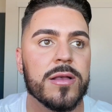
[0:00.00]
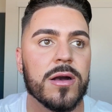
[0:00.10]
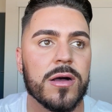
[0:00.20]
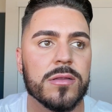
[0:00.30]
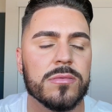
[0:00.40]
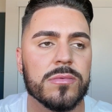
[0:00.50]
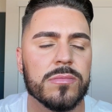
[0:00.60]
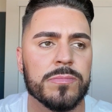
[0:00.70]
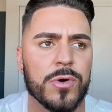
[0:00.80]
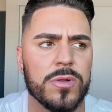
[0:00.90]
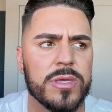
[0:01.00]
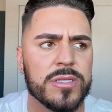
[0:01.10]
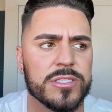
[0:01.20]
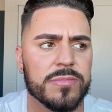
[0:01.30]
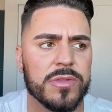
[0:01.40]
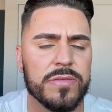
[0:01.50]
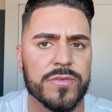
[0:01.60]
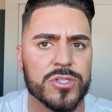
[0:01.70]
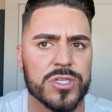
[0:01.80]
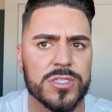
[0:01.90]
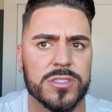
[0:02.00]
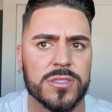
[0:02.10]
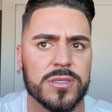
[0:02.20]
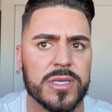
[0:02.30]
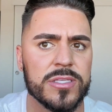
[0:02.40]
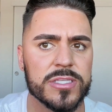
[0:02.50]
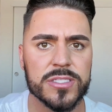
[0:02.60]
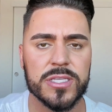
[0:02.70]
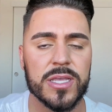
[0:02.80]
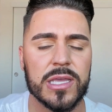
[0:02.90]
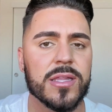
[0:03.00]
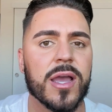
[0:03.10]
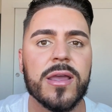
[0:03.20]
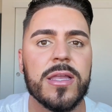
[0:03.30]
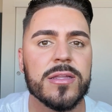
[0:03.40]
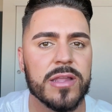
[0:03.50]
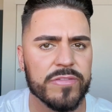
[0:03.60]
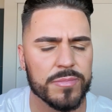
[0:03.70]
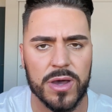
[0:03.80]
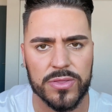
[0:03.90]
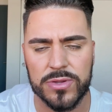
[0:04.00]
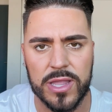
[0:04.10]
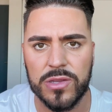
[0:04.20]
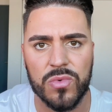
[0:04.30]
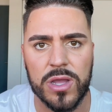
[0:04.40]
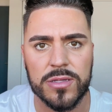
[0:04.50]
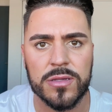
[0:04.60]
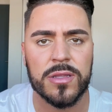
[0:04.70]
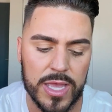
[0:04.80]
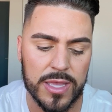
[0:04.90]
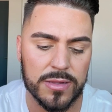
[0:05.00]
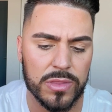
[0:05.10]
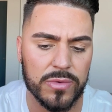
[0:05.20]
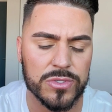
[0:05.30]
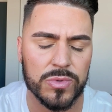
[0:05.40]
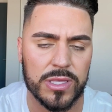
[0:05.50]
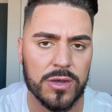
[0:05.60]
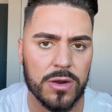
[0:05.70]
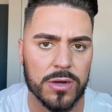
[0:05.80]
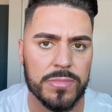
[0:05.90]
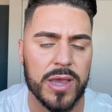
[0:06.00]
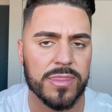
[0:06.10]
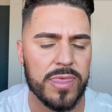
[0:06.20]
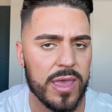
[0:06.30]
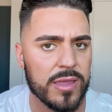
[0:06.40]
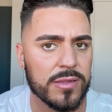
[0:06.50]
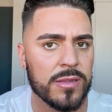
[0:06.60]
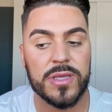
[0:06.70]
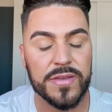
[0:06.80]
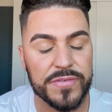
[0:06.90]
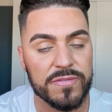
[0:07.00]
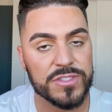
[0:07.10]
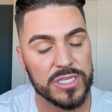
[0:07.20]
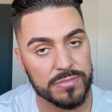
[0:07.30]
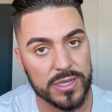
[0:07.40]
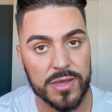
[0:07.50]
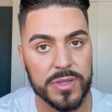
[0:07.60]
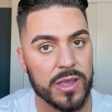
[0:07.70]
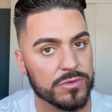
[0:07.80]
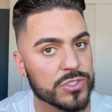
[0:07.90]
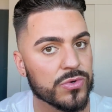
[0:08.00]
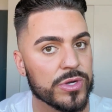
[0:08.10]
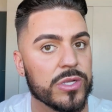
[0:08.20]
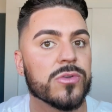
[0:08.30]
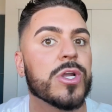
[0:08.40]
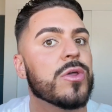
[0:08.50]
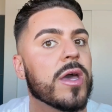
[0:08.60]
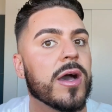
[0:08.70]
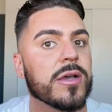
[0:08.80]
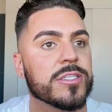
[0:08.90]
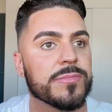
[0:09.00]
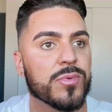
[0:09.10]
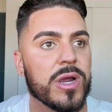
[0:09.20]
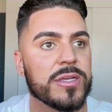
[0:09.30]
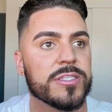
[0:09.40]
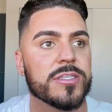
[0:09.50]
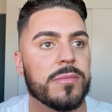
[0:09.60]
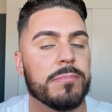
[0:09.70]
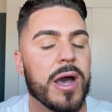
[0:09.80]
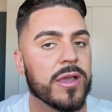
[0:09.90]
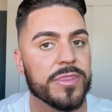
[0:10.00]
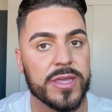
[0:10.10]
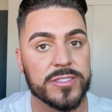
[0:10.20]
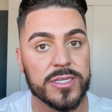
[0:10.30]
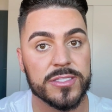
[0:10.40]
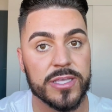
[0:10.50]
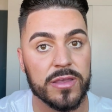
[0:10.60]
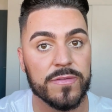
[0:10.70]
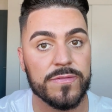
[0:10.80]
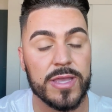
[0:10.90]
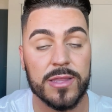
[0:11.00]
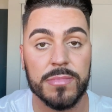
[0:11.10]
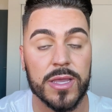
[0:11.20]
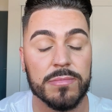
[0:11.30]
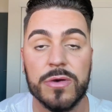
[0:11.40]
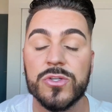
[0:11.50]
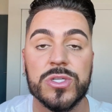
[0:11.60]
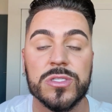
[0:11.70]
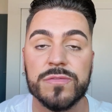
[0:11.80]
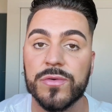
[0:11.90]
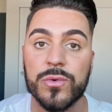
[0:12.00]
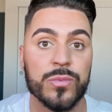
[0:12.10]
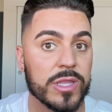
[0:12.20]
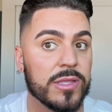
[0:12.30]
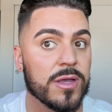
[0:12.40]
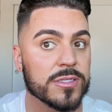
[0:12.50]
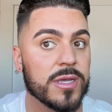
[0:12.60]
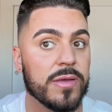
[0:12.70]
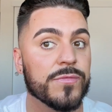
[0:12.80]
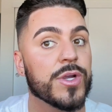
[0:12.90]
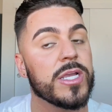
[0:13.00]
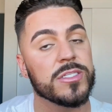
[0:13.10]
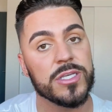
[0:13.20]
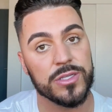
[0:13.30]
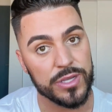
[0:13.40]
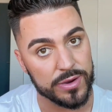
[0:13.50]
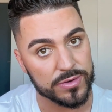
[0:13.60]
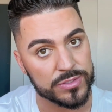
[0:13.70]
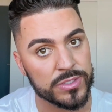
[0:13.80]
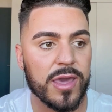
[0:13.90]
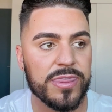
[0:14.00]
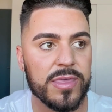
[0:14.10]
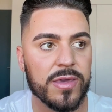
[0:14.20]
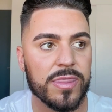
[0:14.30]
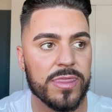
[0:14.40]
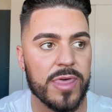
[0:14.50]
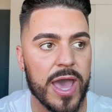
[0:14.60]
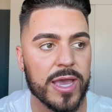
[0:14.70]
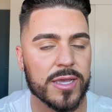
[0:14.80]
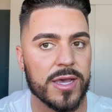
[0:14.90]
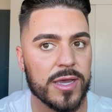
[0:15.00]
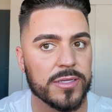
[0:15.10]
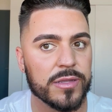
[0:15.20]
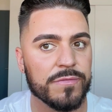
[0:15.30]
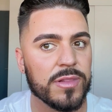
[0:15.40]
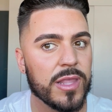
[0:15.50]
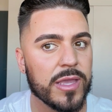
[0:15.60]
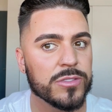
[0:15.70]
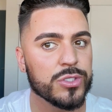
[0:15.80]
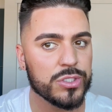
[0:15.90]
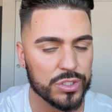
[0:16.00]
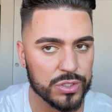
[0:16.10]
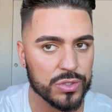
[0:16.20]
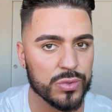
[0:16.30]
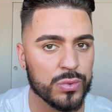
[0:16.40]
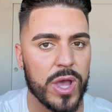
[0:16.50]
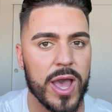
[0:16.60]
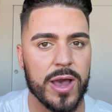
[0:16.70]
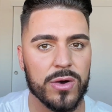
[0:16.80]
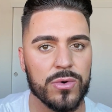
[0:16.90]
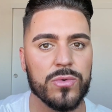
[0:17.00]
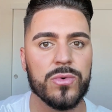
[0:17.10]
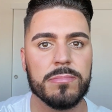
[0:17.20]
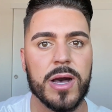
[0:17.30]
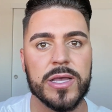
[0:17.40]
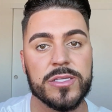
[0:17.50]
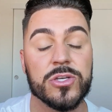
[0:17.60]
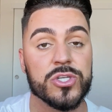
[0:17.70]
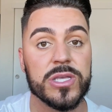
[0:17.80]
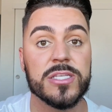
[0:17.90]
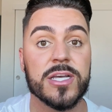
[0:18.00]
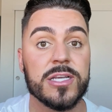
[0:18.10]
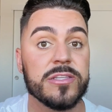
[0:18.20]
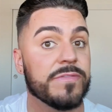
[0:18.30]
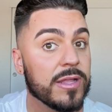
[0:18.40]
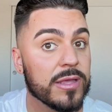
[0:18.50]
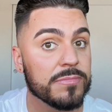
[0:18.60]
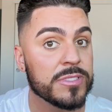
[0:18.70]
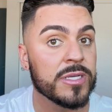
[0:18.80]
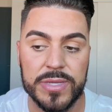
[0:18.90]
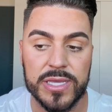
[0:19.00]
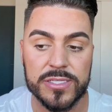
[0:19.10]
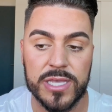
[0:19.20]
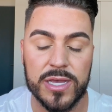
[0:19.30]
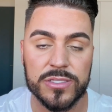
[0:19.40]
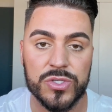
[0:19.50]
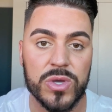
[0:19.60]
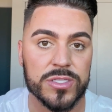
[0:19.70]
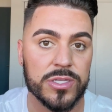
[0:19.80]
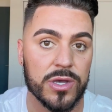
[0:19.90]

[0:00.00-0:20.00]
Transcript: got bullied simply for just existing, and I never bothered anyone, and that was really hard back then. If you've seen my coming out story, you'll know that I suppressed my authentic self and my emotions for a really long time, for 18 years. I think that kind of led to how my social anxiety developed, because as you guys know,